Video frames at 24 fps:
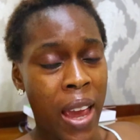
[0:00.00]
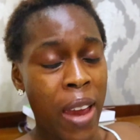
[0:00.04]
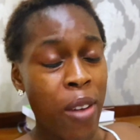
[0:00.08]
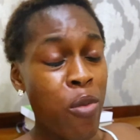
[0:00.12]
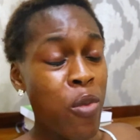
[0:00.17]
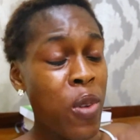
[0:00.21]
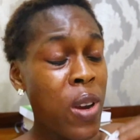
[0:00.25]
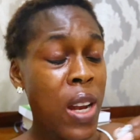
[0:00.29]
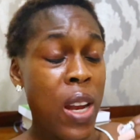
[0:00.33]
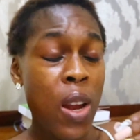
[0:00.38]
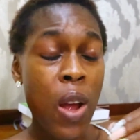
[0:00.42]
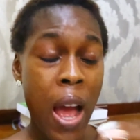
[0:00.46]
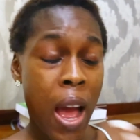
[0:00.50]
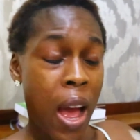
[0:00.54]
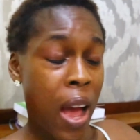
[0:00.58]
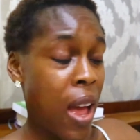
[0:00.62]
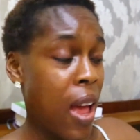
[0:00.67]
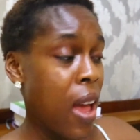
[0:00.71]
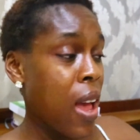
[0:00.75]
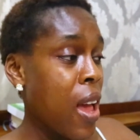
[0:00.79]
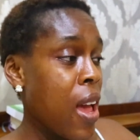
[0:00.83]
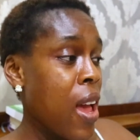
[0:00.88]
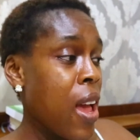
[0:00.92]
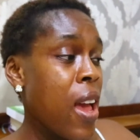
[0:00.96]
I really
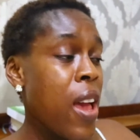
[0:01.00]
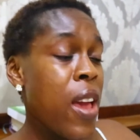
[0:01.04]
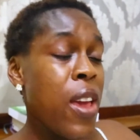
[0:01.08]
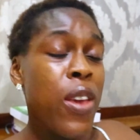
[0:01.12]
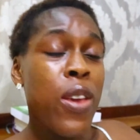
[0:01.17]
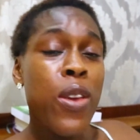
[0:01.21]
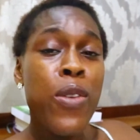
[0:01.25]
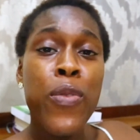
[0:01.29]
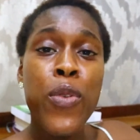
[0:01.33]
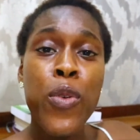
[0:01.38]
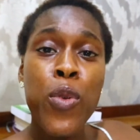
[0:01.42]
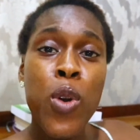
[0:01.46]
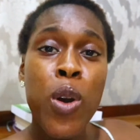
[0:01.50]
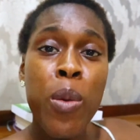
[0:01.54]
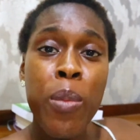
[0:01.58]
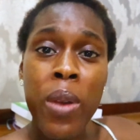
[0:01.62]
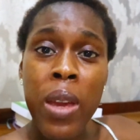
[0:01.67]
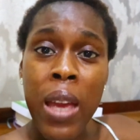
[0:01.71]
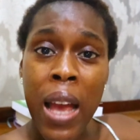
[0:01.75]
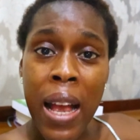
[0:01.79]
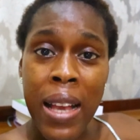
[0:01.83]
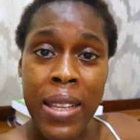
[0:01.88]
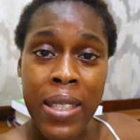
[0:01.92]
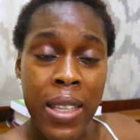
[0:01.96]
if you know
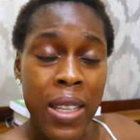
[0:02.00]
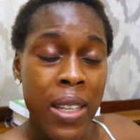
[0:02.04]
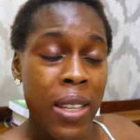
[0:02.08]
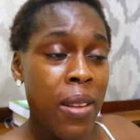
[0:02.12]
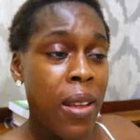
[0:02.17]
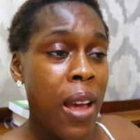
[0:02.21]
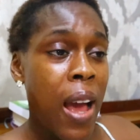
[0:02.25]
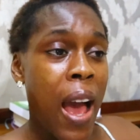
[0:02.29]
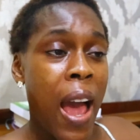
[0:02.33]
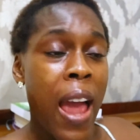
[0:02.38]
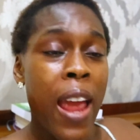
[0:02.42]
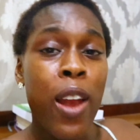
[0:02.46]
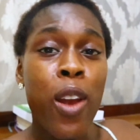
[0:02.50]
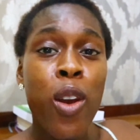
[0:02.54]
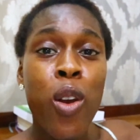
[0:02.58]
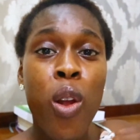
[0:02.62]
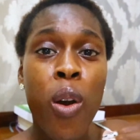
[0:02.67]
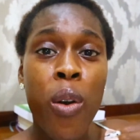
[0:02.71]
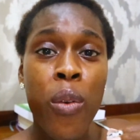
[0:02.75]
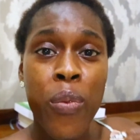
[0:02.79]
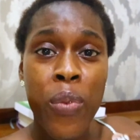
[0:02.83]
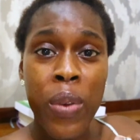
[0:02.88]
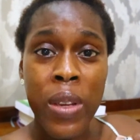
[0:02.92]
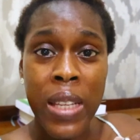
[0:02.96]
me, as in, I
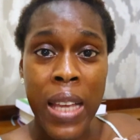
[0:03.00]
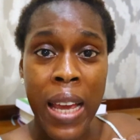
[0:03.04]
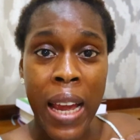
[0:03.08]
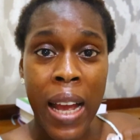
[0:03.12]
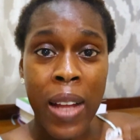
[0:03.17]
love it.